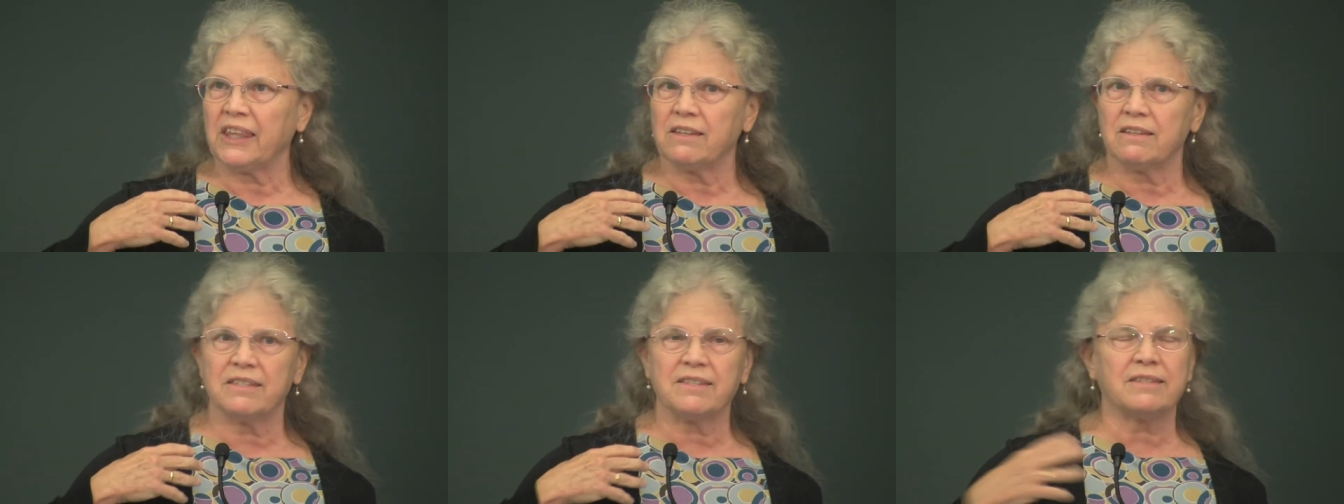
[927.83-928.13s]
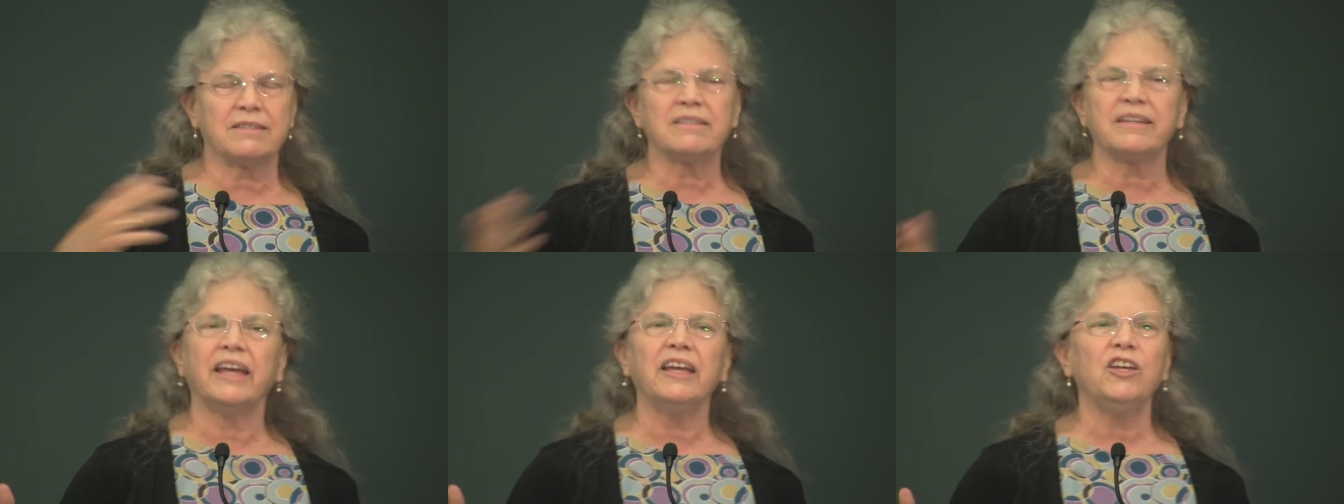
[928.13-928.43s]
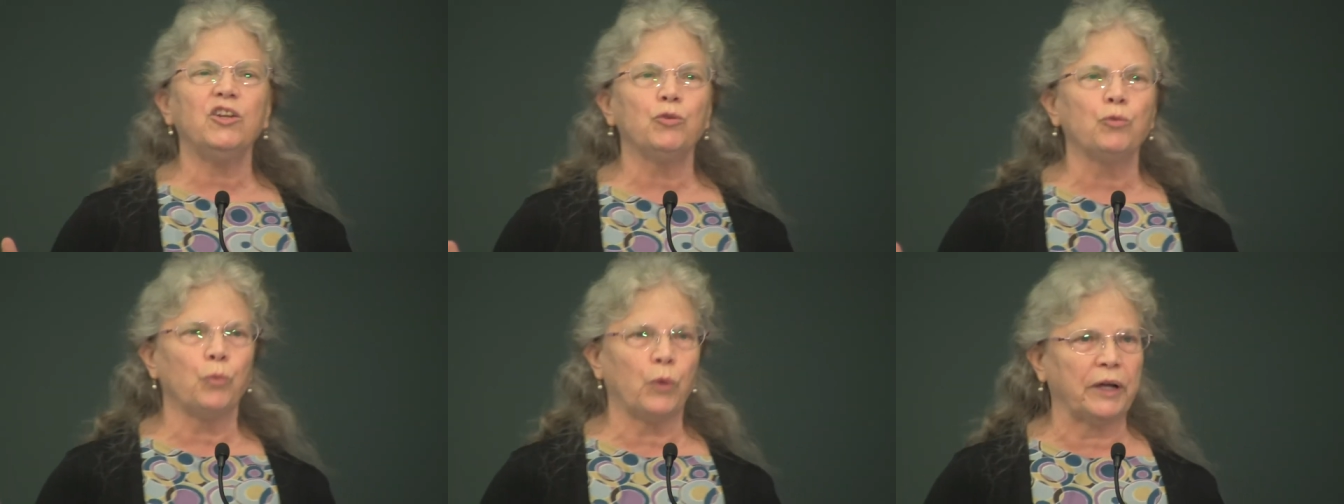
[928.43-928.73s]

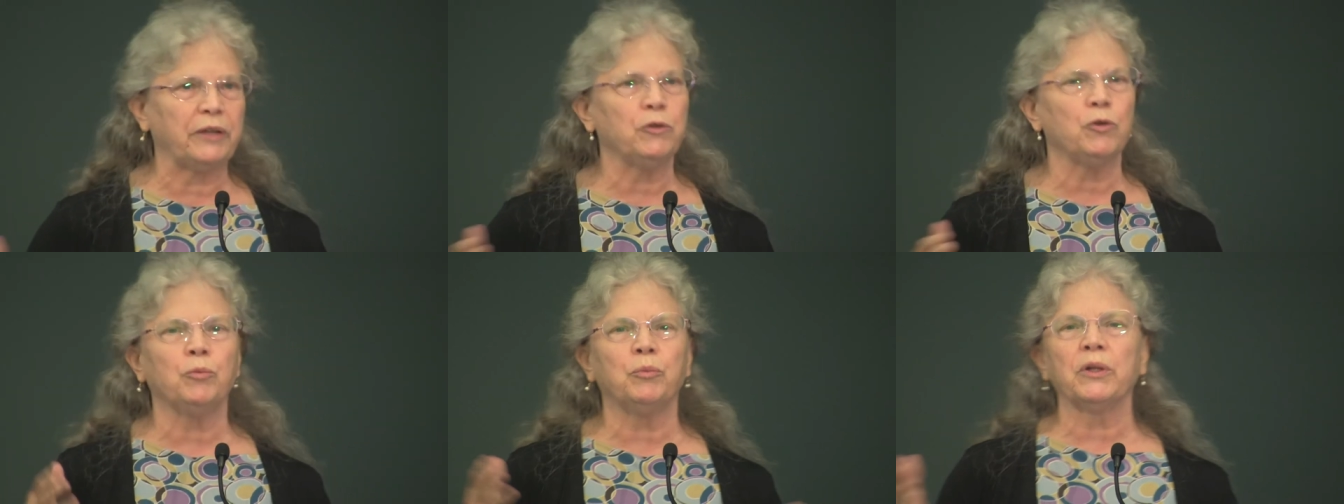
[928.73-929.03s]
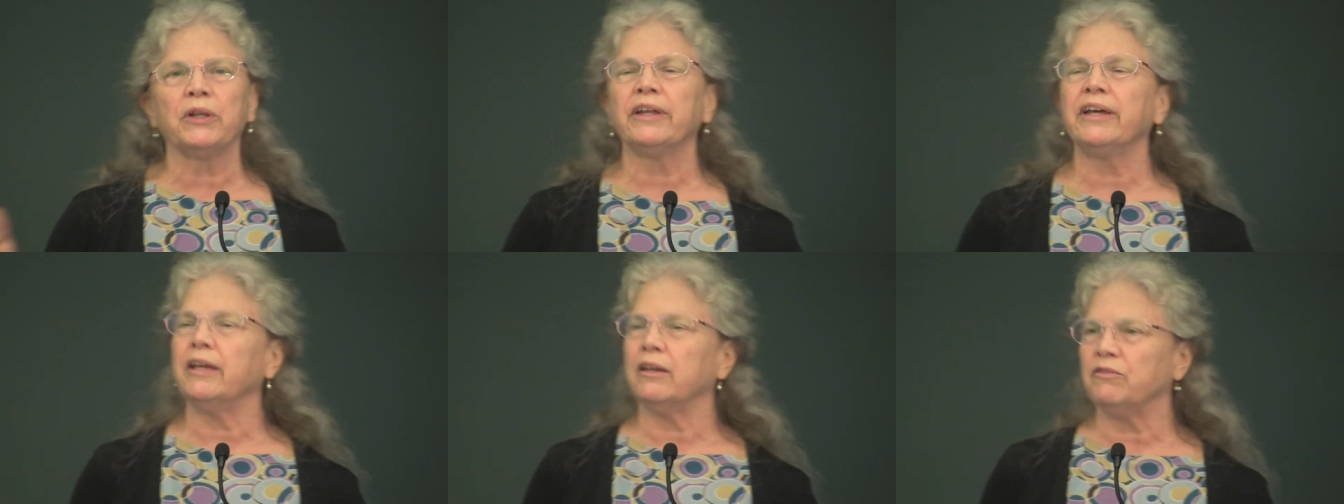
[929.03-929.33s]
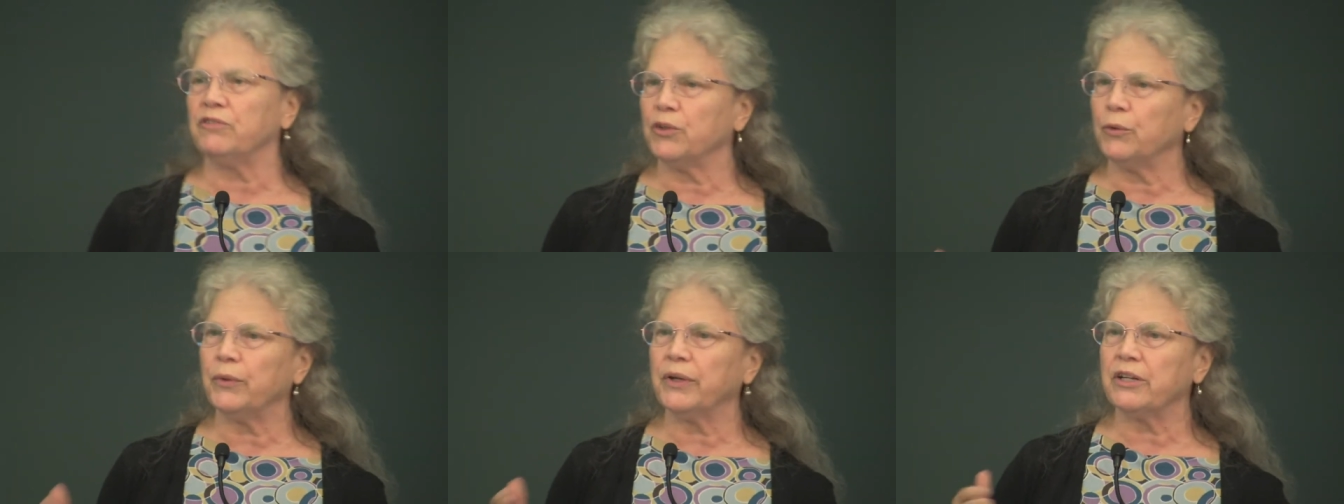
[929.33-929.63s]
state what you
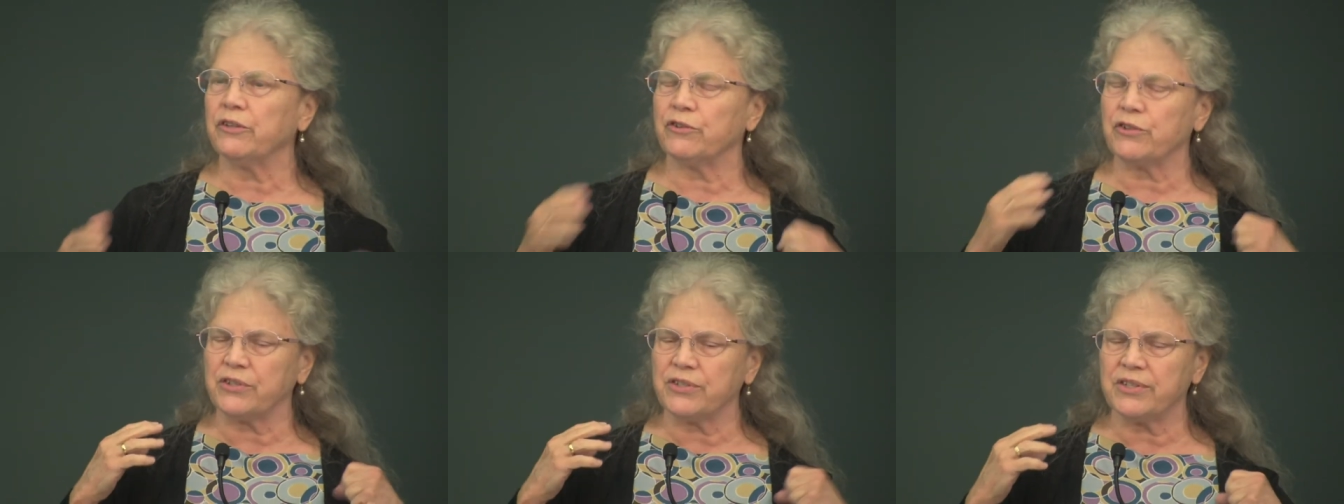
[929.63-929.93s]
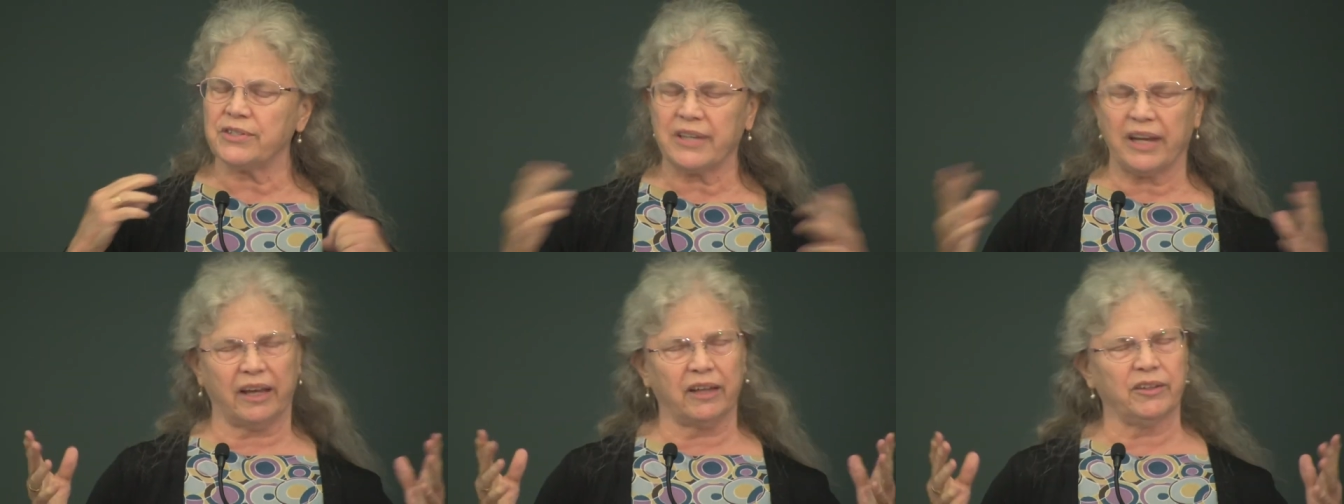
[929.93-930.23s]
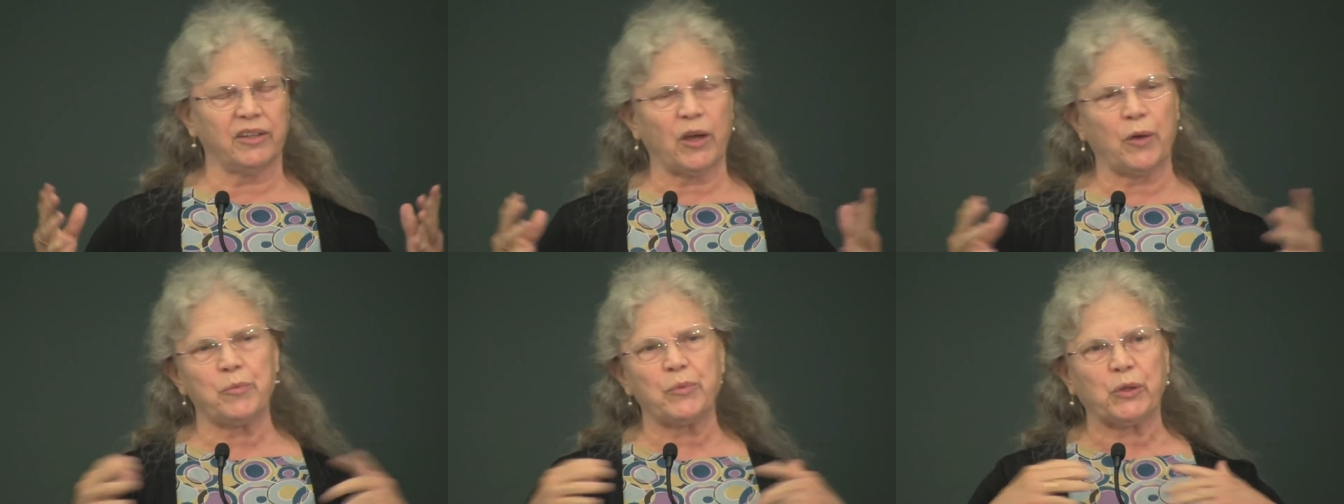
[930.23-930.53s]
believe. Do You want to just
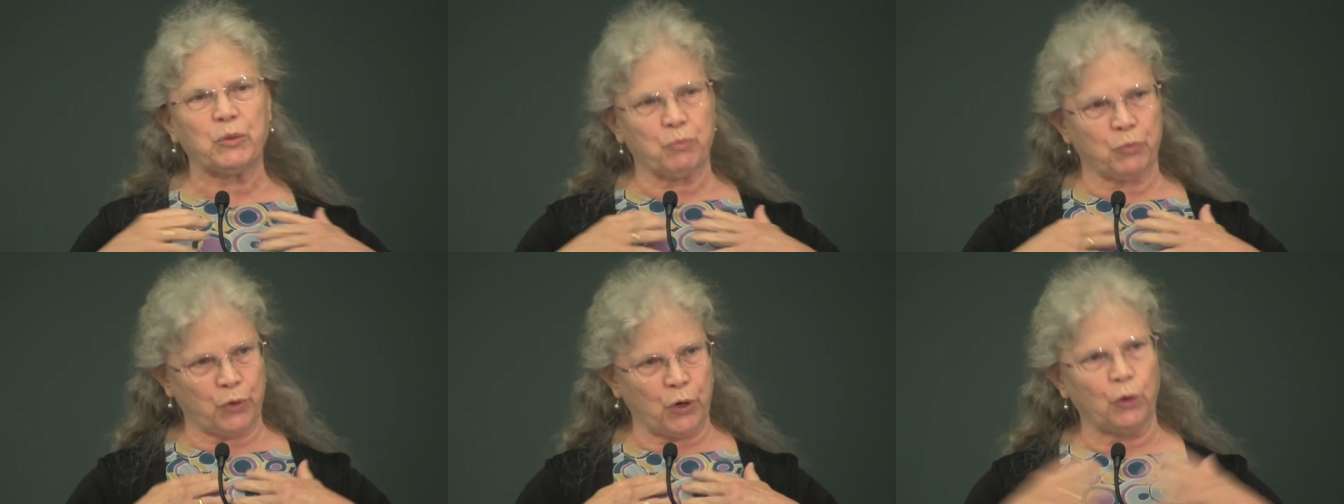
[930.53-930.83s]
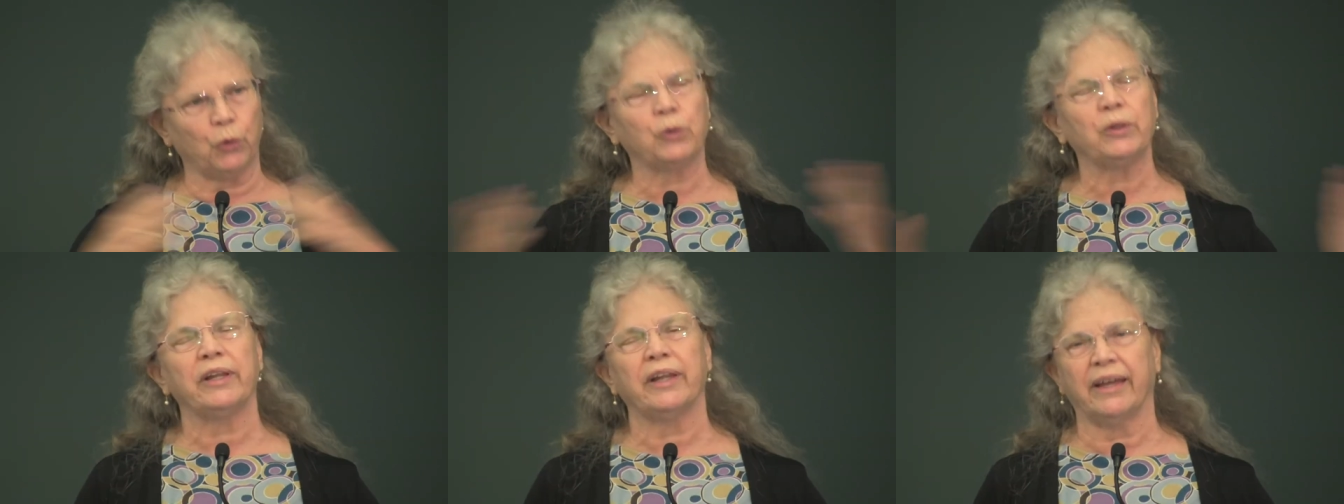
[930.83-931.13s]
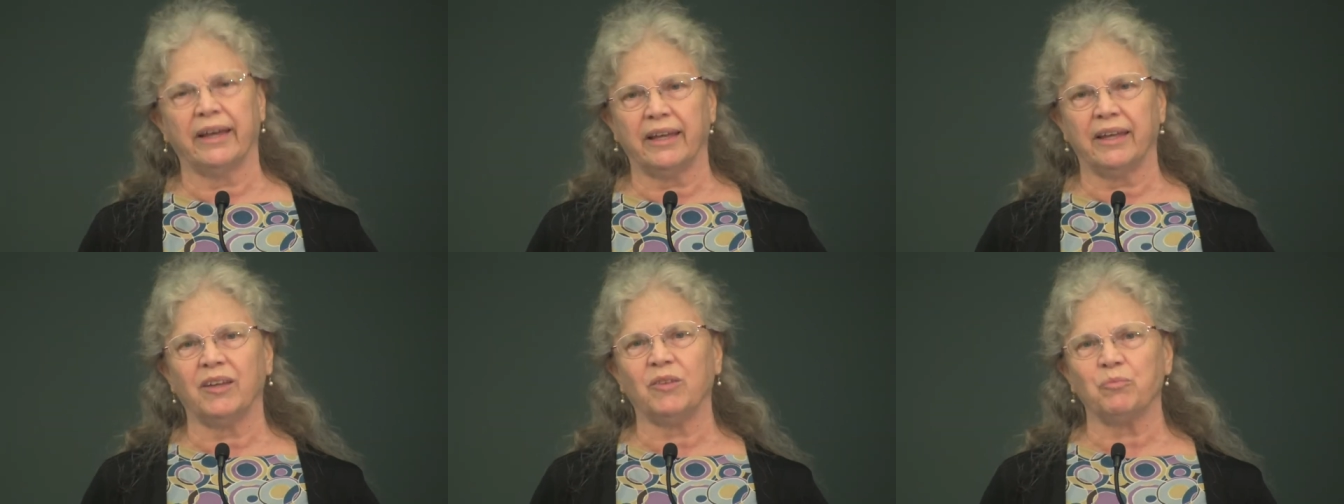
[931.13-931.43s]
stand up and
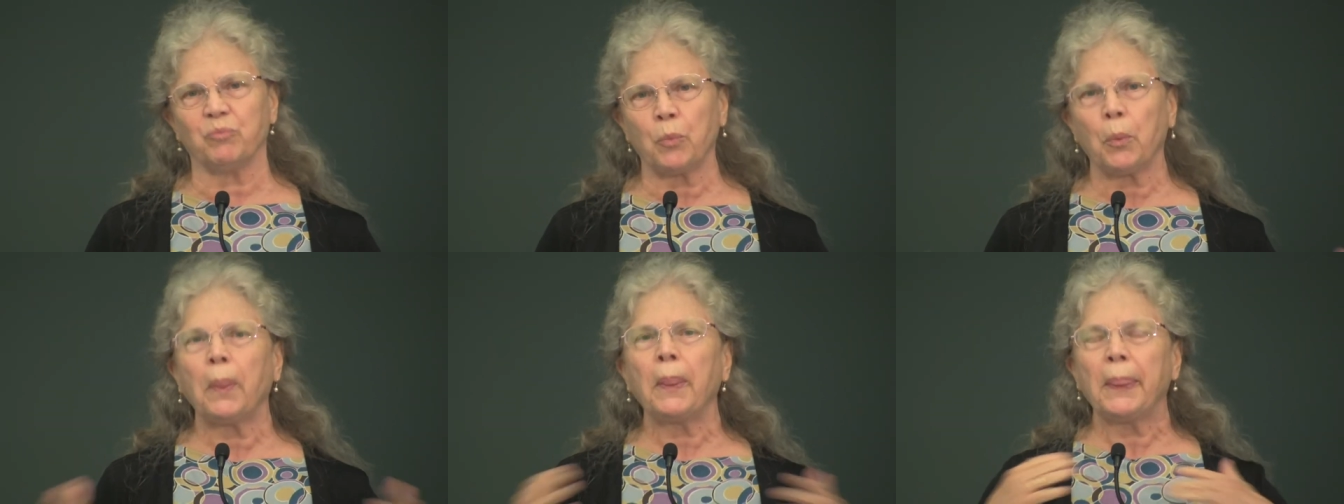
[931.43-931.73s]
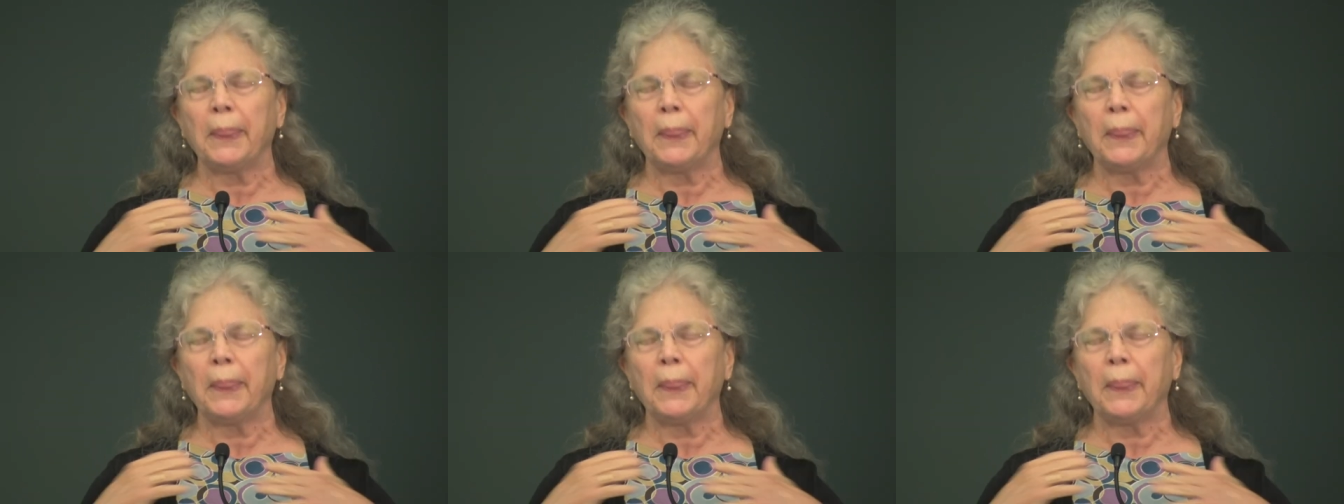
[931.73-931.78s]
proclaim,